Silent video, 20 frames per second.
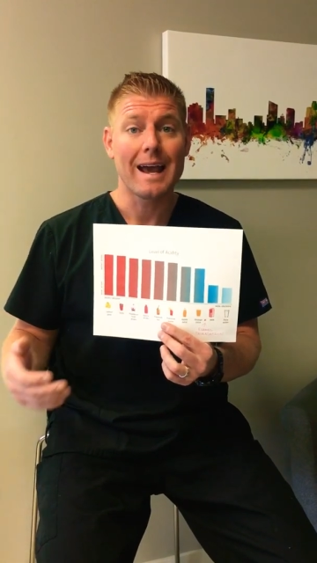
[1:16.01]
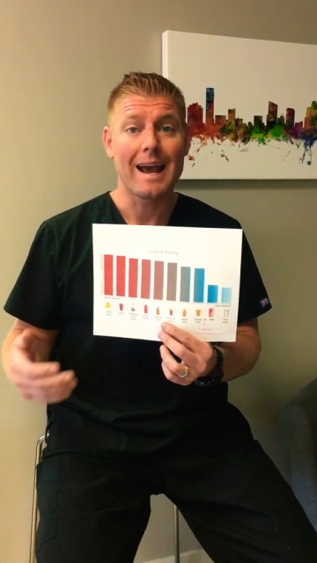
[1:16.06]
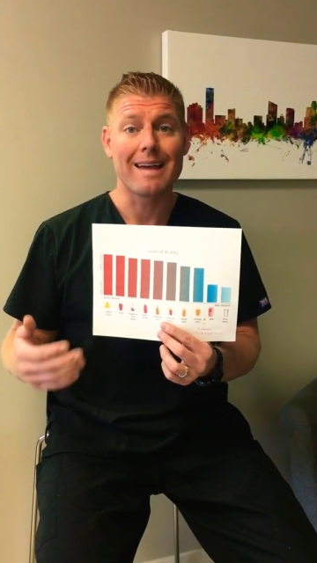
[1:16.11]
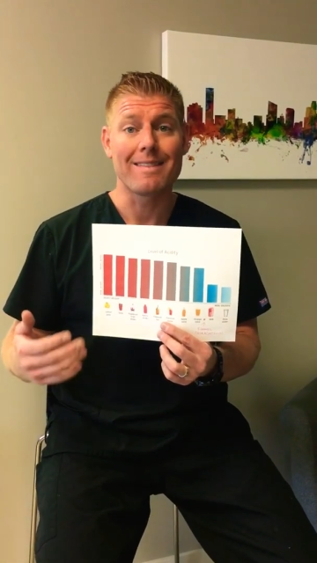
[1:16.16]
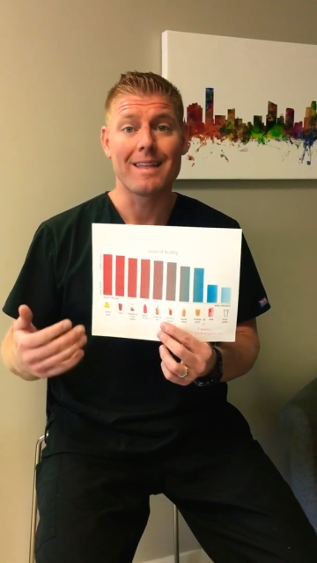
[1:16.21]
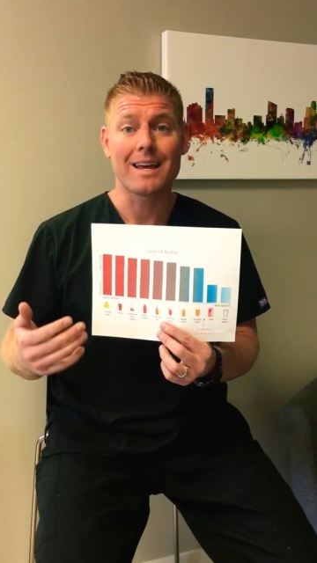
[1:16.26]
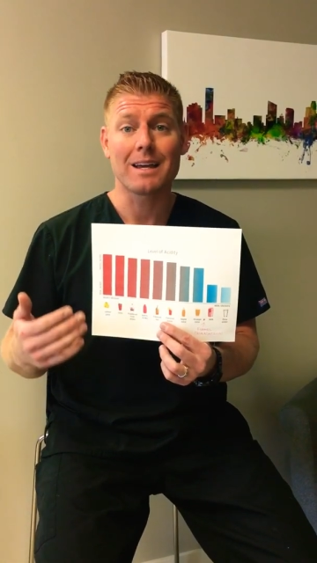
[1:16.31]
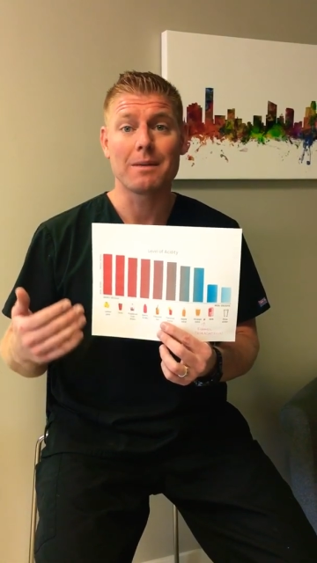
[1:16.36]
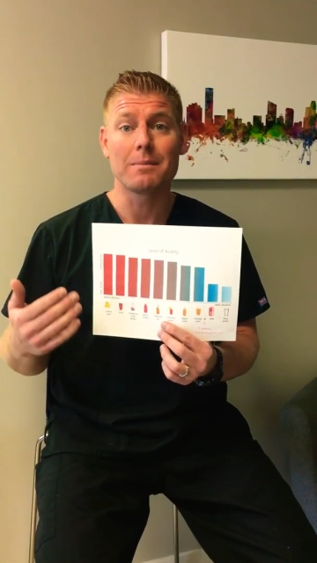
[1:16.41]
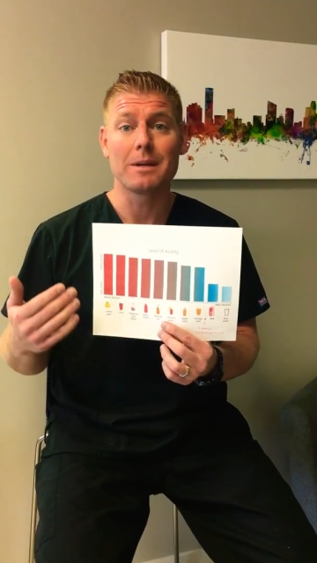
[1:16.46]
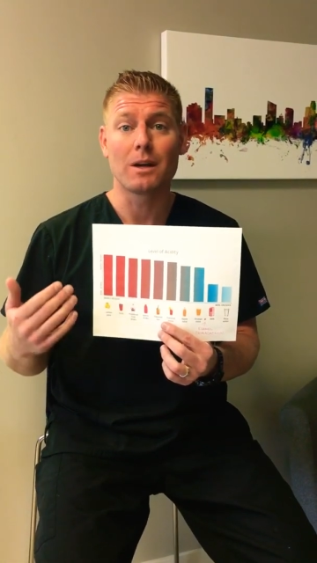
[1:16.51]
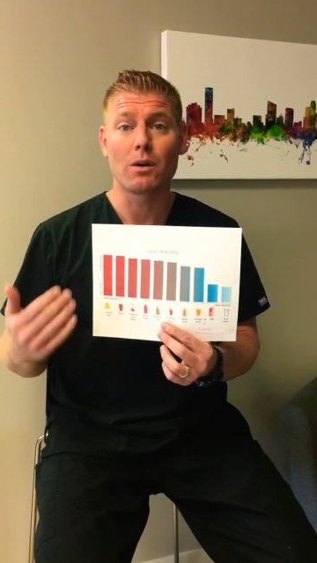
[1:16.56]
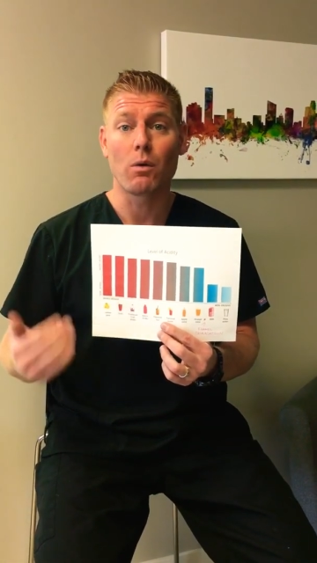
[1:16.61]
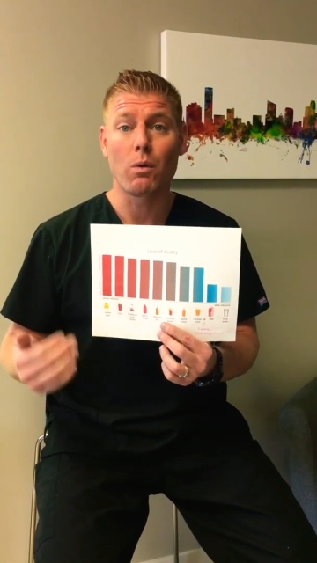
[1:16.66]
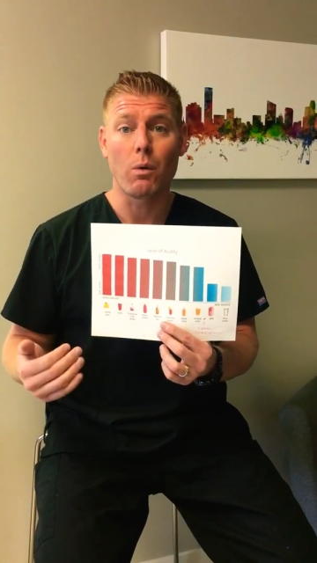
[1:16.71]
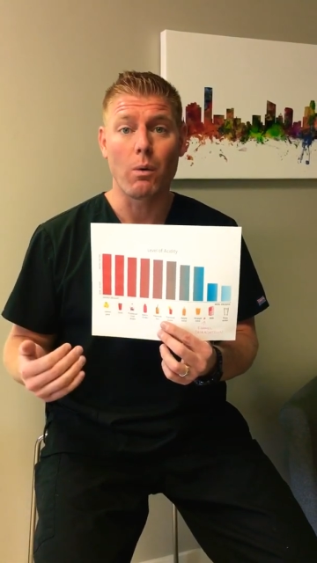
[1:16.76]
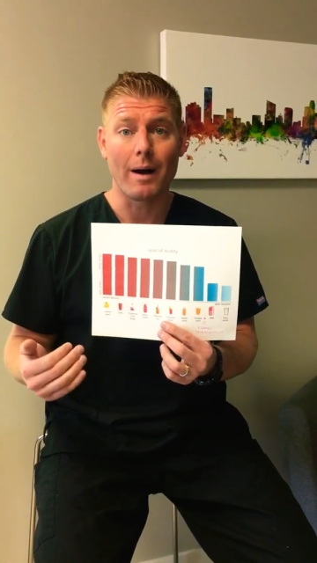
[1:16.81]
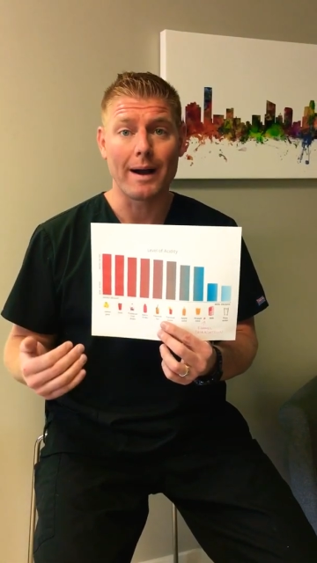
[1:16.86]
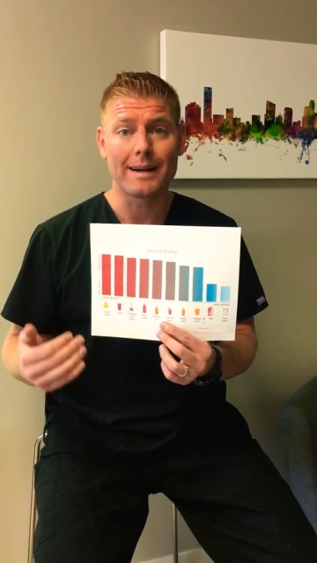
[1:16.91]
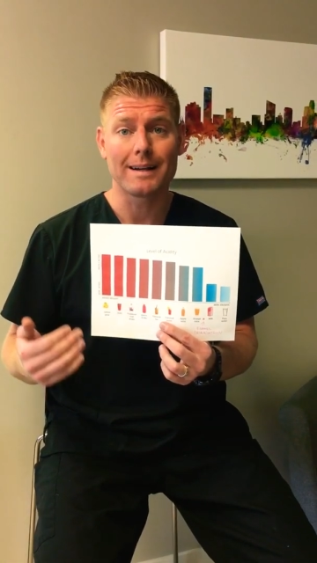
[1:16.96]
and they can be
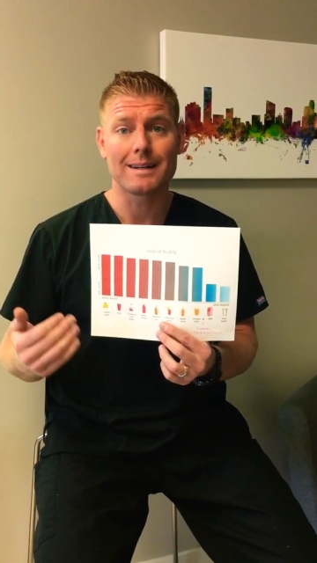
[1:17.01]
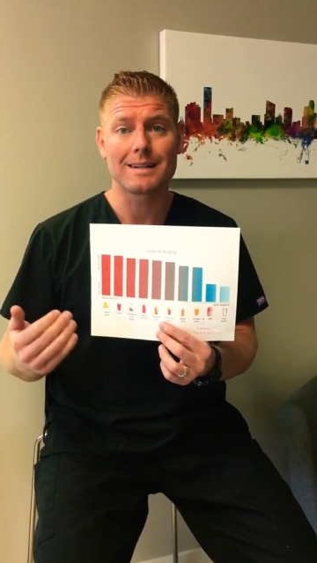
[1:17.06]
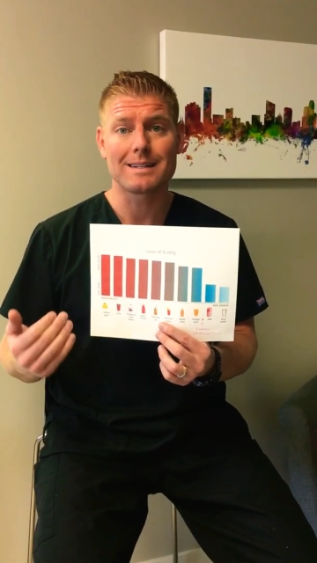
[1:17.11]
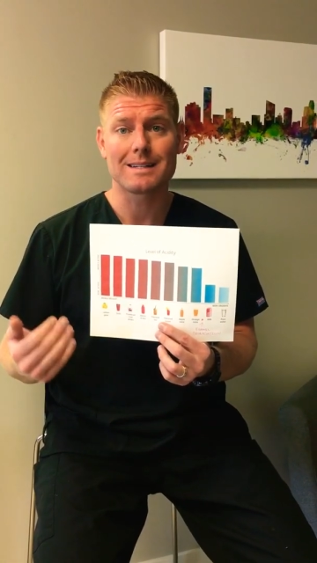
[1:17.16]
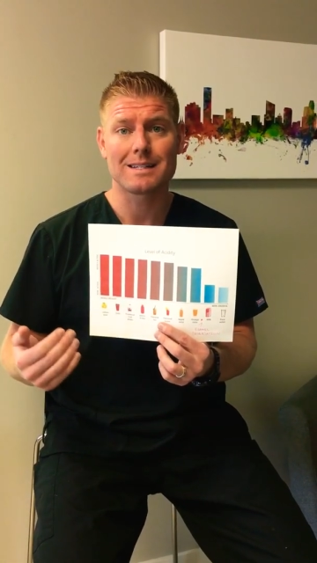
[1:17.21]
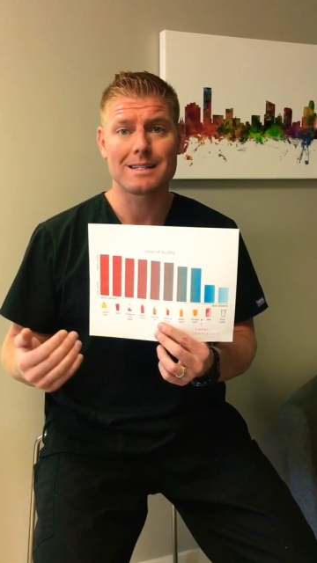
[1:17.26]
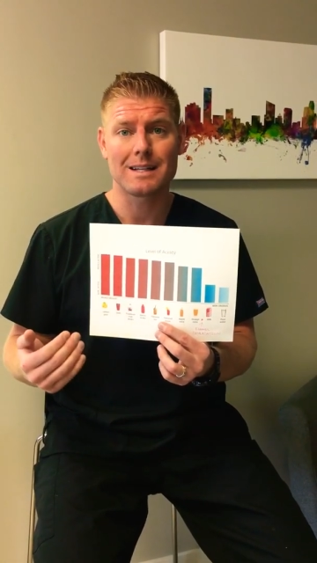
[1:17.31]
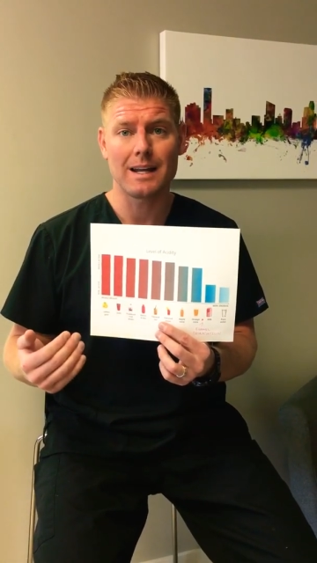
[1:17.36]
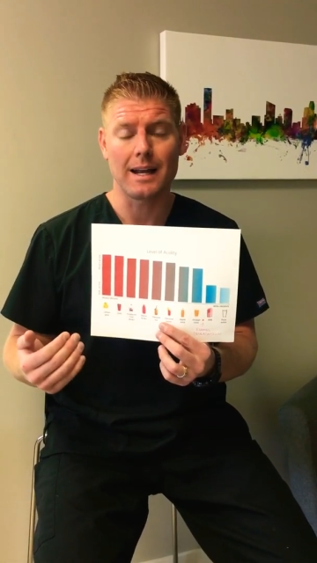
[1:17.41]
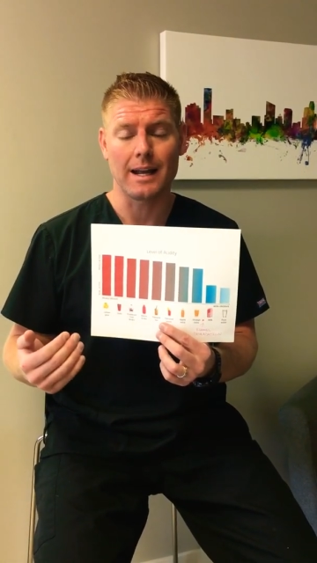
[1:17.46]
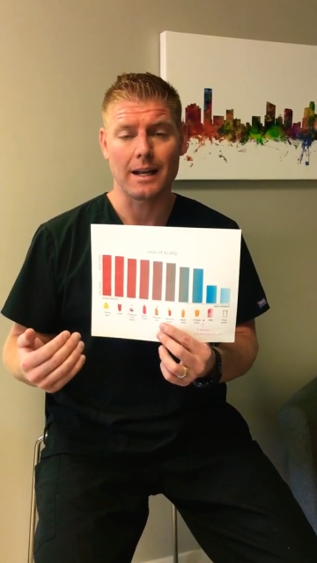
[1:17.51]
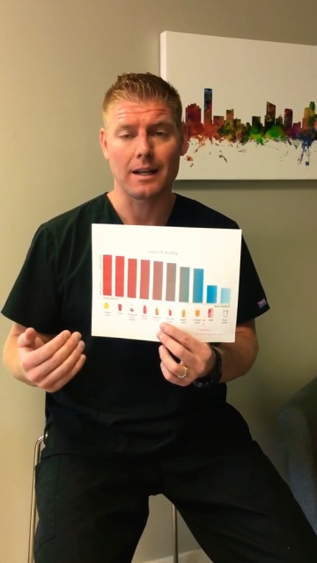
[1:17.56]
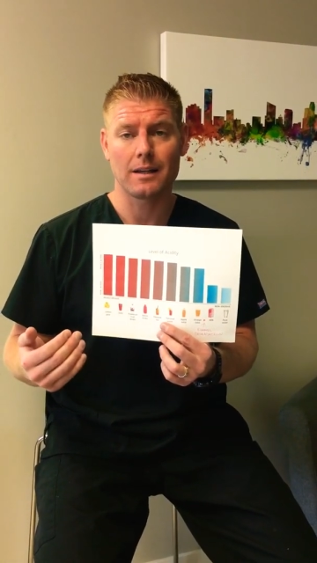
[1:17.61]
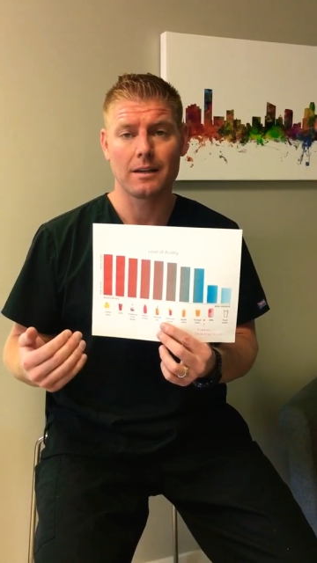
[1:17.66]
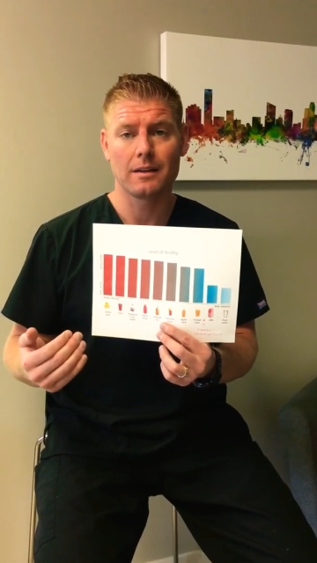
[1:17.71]
quite acidic.